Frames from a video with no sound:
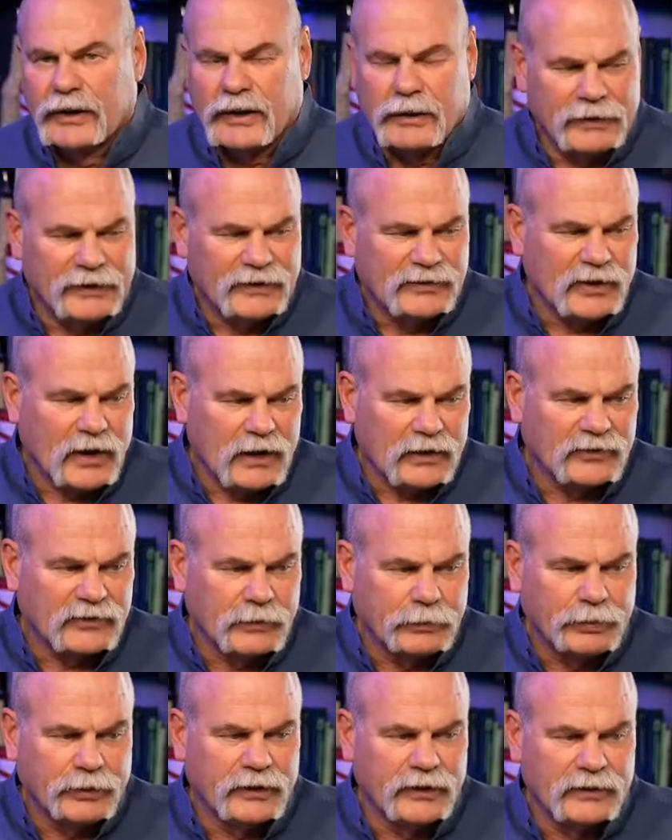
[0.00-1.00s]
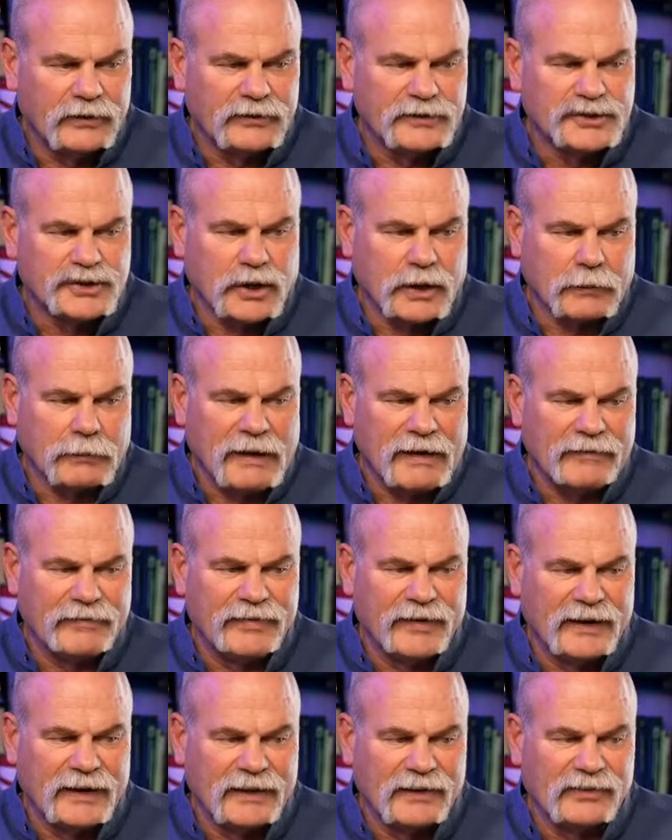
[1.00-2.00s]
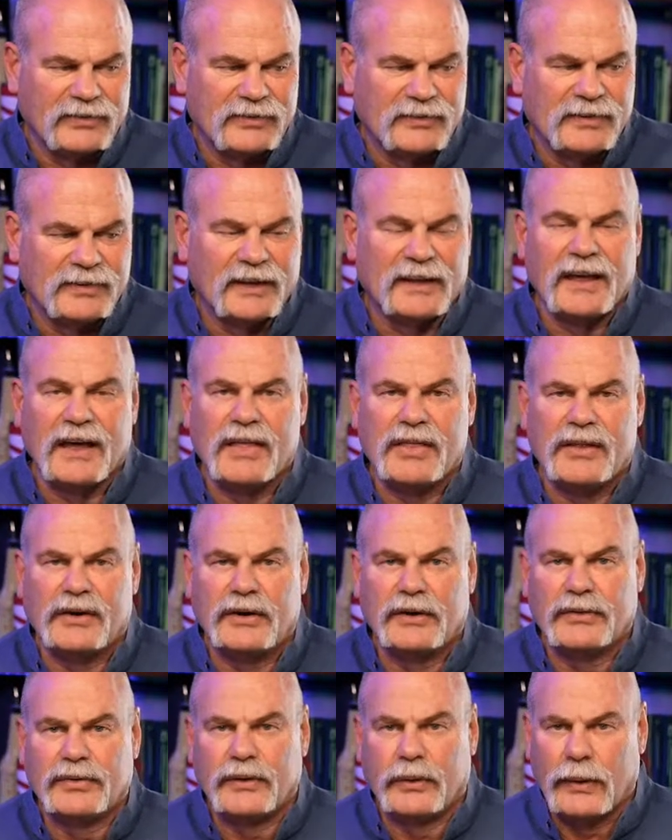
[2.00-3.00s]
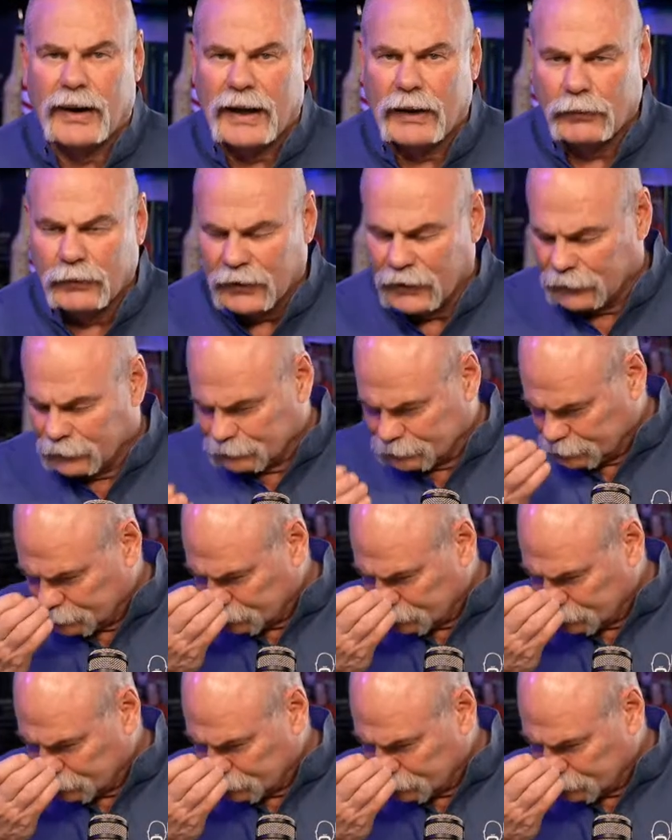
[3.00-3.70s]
could be taught to put shark bite fittings together the right way.